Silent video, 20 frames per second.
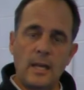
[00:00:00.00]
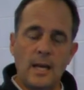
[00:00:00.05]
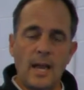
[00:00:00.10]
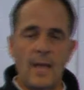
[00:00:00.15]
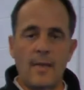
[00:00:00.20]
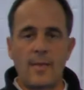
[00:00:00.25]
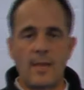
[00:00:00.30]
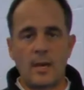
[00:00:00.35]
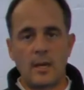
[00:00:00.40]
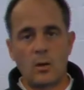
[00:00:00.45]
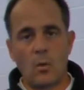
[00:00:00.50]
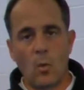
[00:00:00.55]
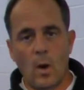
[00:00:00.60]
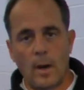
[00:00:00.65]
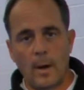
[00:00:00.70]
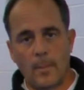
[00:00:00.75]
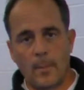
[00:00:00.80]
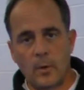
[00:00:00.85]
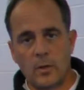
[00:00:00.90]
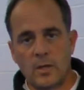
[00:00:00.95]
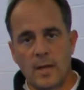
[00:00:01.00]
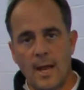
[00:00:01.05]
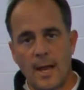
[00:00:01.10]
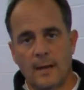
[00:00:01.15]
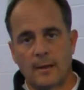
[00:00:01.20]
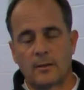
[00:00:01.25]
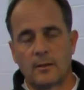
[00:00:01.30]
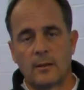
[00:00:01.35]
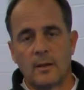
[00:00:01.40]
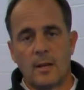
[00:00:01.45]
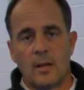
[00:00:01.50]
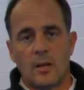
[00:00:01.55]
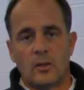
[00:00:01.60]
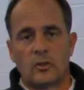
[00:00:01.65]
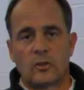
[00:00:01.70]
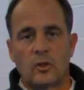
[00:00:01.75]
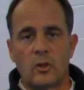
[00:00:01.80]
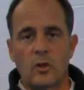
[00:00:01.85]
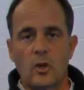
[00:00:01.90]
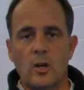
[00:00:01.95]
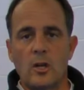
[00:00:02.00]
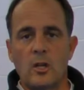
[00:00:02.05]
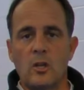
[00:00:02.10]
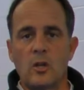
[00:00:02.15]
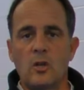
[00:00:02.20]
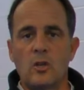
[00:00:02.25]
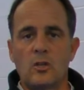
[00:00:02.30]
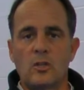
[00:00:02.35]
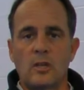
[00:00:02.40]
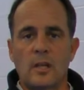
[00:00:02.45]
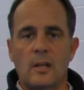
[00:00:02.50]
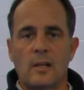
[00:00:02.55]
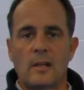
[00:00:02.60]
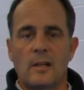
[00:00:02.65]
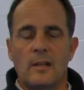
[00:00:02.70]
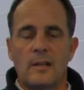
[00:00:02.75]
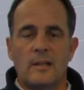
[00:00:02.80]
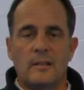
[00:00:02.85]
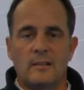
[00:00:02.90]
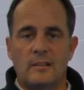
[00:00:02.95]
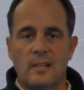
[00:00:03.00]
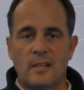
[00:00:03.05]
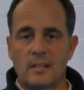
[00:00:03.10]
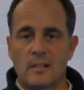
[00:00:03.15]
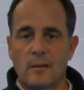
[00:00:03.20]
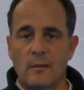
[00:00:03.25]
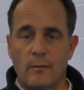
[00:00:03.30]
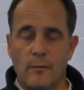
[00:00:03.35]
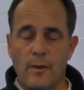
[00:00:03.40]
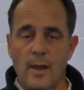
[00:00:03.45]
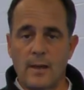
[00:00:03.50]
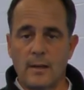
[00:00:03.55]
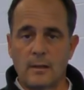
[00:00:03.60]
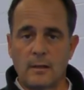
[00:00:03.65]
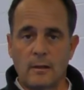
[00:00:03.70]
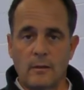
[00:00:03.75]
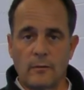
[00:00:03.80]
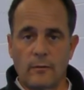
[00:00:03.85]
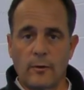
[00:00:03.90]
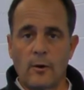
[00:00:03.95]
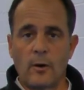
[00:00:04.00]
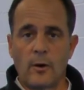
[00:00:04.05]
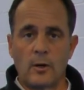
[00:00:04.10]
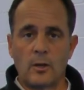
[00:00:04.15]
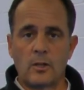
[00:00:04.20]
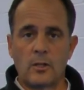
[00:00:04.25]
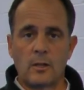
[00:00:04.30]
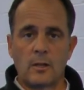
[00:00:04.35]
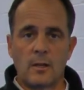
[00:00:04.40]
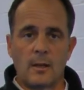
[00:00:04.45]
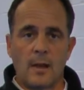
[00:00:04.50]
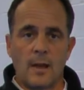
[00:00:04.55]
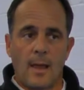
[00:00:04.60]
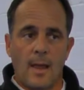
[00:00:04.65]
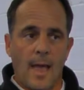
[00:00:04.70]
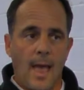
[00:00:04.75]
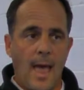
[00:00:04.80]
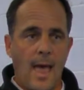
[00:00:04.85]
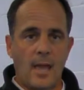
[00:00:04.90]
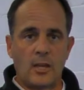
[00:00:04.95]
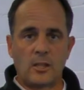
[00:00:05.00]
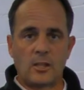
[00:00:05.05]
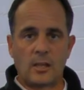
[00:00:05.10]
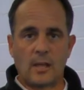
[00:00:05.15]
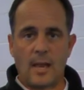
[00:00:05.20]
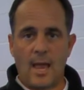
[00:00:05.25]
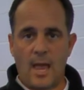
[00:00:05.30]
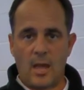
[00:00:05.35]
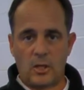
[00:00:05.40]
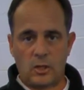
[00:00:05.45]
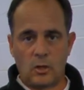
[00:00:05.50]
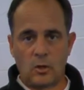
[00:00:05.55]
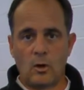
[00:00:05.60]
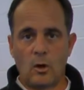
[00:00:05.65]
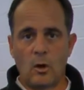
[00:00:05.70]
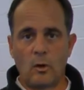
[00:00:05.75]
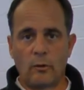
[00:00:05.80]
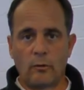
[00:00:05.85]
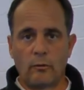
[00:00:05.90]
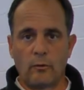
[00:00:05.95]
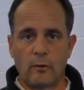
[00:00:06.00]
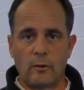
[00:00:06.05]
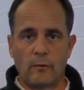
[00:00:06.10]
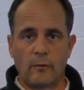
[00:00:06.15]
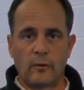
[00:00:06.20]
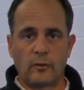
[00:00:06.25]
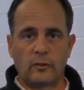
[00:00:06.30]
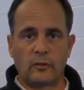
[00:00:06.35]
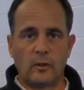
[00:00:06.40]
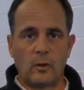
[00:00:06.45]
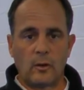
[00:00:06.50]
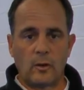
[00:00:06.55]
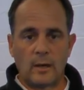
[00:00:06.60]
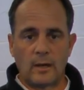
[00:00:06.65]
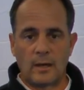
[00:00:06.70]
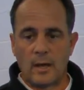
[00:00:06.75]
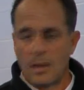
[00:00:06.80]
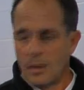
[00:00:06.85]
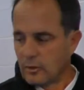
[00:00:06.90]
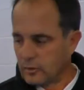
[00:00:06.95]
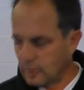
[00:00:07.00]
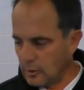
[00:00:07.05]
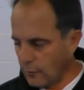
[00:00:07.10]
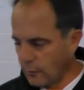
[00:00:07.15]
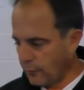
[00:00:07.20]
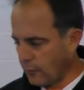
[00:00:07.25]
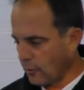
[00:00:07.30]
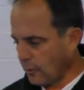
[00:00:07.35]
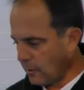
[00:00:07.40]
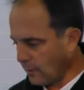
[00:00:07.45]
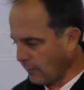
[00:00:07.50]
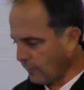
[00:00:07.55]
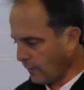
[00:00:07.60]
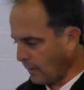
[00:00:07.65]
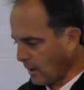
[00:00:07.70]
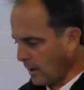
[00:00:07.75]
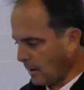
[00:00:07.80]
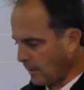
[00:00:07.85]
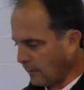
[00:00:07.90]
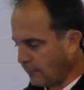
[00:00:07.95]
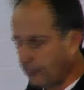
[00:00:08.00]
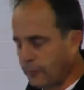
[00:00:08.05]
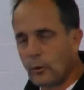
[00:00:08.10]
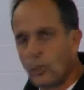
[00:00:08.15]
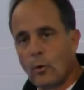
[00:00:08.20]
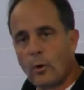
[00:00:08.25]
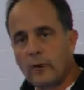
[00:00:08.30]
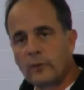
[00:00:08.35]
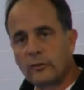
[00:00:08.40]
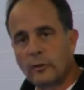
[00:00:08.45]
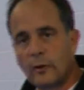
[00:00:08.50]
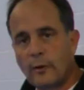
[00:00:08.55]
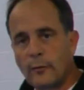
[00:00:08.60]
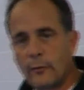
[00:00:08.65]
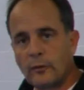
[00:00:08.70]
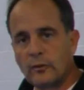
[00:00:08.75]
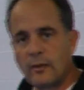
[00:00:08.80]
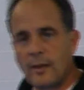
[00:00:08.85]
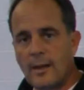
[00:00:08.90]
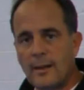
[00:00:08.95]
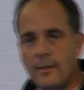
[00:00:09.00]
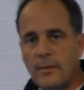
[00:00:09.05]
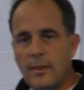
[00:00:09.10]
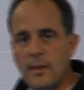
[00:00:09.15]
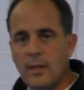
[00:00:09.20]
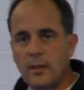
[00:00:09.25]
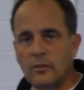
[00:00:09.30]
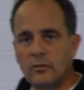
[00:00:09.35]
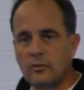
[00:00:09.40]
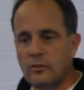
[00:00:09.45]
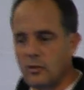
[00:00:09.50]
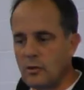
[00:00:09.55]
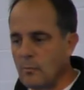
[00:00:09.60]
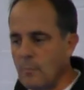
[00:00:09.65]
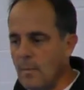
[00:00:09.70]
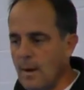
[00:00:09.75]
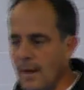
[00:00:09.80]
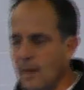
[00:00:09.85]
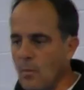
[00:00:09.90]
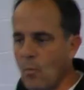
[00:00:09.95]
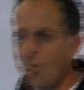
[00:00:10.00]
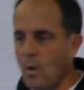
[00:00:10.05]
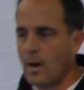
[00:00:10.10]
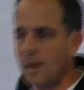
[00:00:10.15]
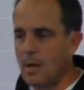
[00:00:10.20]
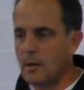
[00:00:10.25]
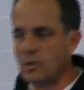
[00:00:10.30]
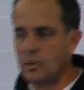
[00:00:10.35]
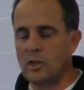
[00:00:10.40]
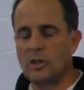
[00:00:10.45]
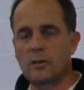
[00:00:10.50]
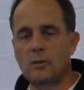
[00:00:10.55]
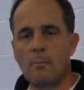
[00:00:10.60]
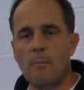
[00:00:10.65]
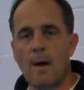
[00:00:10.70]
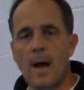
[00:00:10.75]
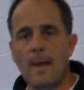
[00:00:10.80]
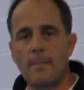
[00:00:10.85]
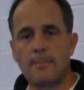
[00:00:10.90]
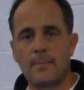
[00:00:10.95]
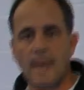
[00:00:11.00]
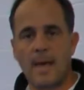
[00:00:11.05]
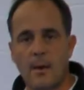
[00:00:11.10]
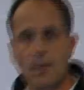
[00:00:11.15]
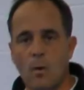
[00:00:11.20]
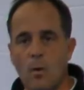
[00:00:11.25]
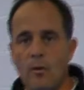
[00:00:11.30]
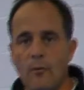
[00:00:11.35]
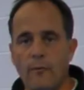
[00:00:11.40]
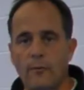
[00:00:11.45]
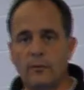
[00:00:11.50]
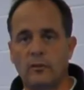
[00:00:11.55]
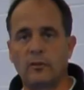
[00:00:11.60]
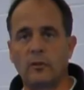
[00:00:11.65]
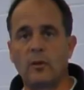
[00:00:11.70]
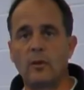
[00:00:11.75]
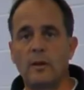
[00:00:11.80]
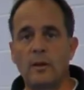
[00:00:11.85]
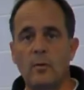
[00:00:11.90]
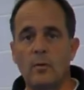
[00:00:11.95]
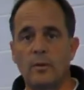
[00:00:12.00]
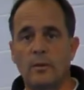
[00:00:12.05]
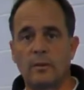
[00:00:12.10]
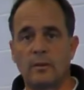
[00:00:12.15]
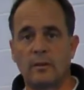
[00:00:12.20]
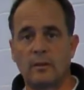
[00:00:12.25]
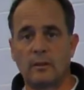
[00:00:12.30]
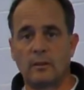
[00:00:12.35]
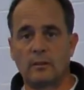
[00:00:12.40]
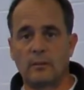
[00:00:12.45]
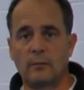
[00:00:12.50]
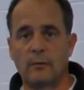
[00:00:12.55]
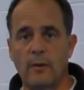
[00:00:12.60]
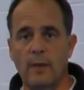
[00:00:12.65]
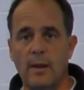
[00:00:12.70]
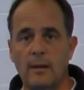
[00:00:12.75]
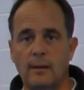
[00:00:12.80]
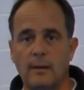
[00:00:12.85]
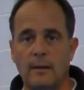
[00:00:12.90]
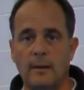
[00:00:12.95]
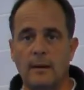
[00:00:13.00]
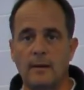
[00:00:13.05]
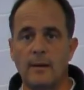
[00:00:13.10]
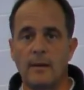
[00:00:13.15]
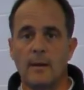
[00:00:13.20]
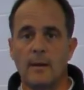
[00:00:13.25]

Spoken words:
and then you want to protect. So you're going to use the disinfectant first as you go through the facility. So for a floor surface like this, you might want to just mop that whole facility with the disinfectant.